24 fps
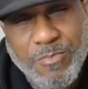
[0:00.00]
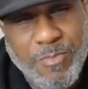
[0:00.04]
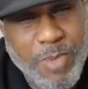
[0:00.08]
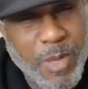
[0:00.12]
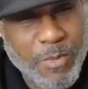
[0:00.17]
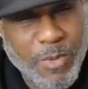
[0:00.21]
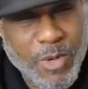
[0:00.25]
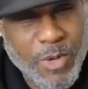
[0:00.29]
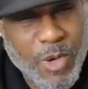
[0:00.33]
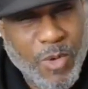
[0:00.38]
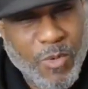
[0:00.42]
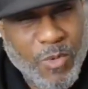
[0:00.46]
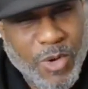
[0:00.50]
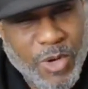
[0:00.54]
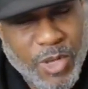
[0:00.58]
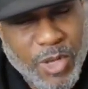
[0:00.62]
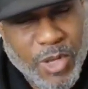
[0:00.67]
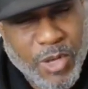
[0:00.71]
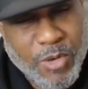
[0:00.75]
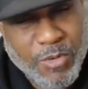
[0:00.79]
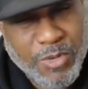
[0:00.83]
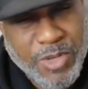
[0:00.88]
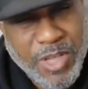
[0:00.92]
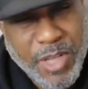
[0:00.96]
people don't want to
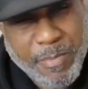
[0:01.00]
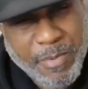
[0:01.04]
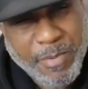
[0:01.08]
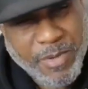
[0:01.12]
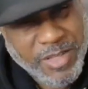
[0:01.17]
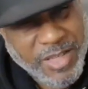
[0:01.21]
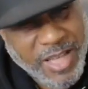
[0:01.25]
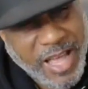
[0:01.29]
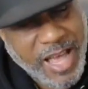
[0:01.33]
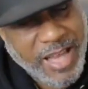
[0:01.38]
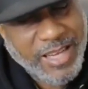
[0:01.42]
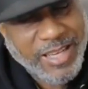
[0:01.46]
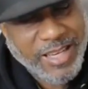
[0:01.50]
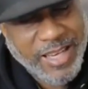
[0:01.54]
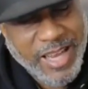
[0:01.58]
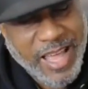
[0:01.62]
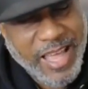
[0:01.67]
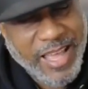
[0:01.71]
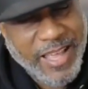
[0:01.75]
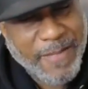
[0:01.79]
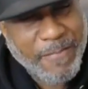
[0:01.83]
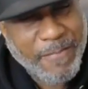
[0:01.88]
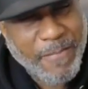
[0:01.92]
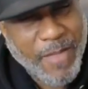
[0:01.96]
go deeper. It's kind of
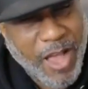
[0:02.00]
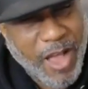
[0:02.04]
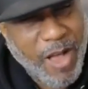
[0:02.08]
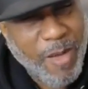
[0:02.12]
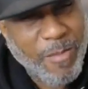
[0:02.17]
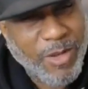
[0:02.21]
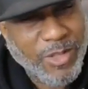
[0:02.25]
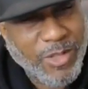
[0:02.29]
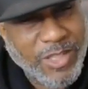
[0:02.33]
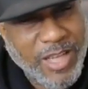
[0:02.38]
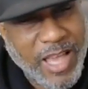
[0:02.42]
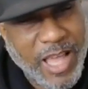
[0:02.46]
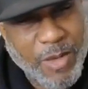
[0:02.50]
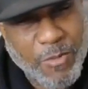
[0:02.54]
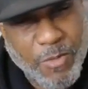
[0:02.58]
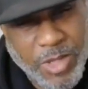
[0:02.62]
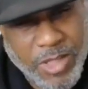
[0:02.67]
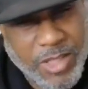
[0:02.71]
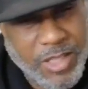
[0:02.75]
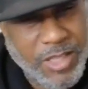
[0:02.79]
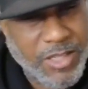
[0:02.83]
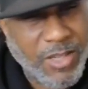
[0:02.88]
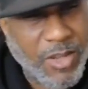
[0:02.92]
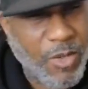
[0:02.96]
like almost like
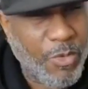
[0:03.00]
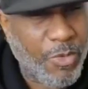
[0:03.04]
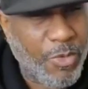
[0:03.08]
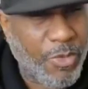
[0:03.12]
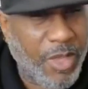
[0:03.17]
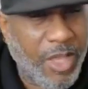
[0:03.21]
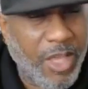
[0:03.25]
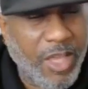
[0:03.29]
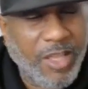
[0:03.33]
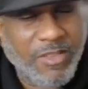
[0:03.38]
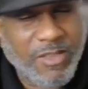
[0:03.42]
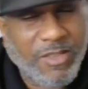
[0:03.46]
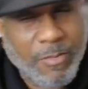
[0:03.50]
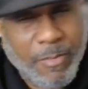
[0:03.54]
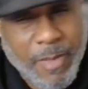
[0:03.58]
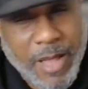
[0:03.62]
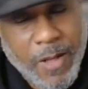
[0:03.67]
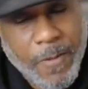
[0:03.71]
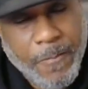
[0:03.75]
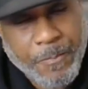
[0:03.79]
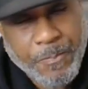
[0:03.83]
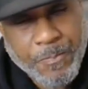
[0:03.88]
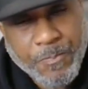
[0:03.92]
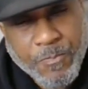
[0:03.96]
what this whole thing is
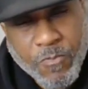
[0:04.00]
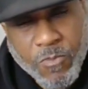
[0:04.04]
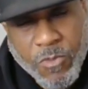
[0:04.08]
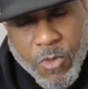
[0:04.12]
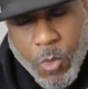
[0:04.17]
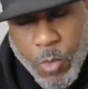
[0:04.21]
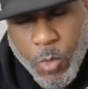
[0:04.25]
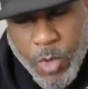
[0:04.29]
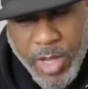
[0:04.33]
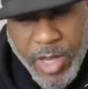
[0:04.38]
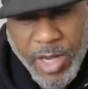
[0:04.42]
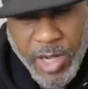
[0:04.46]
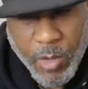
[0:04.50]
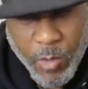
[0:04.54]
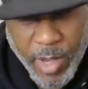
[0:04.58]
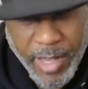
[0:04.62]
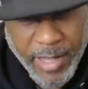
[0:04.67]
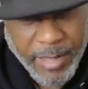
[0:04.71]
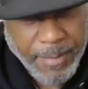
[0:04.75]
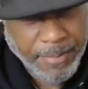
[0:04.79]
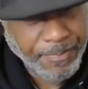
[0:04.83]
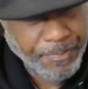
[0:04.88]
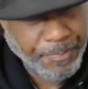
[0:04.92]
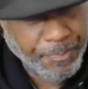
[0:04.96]
about. Well,
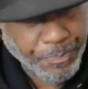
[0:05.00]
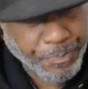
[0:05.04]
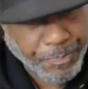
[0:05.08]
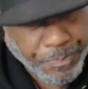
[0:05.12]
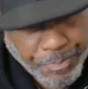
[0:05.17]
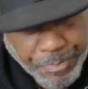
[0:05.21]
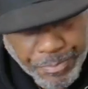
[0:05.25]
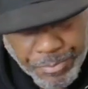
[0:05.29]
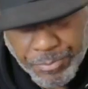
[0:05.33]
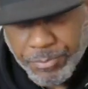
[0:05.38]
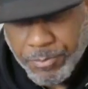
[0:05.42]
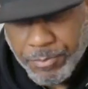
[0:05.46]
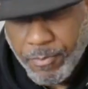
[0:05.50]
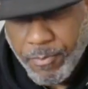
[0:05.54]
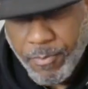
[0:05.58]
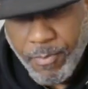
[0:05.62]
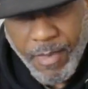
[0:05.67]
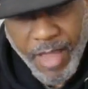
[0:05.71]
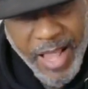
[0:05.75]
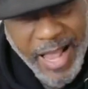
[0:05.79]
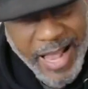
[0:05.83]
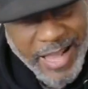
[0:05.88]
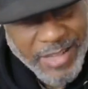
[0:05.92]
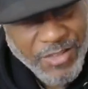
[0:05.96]
anyway,
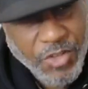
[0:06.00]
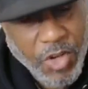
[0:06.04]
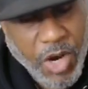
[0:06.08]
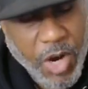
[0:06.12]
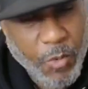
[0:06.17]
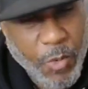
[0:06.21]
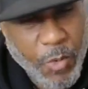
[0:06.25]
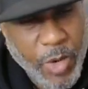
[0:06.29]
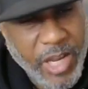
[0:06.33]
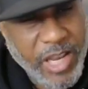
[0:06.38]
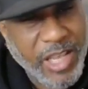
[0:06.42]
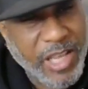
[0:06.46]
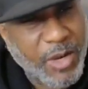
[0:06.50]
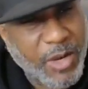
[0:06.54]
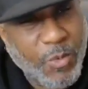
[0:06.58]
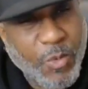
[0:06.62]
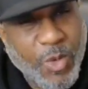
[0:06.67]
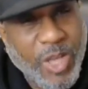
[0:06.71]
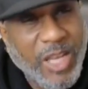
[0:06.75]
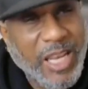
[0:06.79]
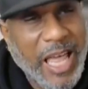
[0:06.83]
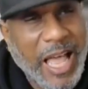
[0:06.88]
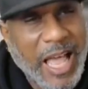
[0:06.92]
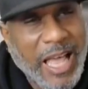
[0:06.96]
I start reading and
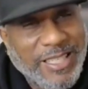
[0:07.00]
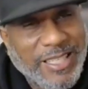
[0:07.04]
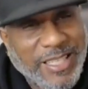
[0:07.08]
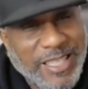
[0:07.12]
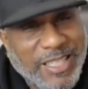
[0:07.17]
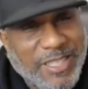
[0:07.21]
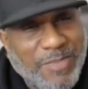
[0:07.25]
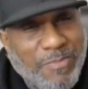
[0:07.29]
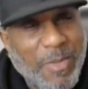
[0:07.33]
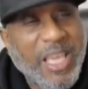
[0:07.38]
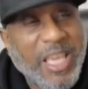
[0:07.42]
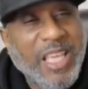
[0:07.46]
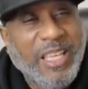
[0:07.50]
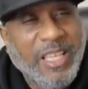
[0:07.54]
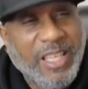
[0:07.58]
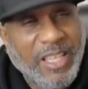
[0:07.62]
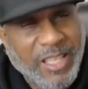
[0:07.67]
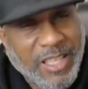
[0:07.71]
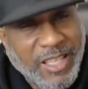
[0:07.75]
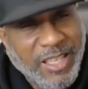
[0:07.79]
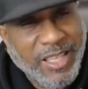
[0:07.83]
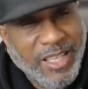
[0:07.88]
realize it's me.